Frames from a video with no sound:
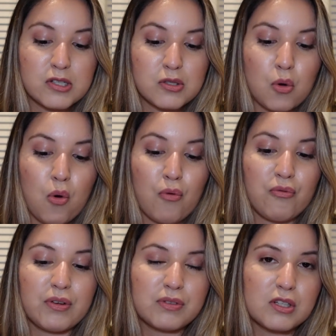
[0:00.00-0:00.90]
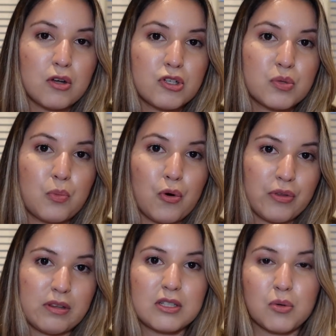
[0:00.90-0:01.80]
so $50 more
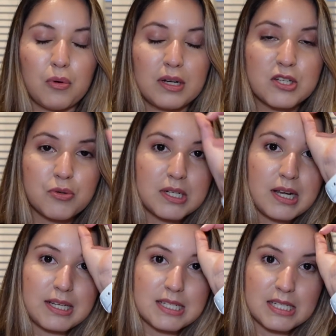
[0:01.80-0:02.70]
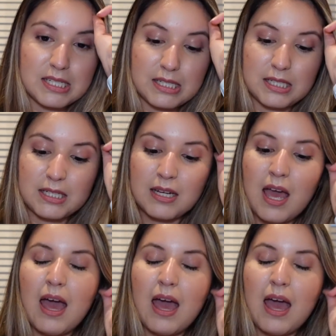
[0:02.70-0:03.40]
than the Toiletry 19.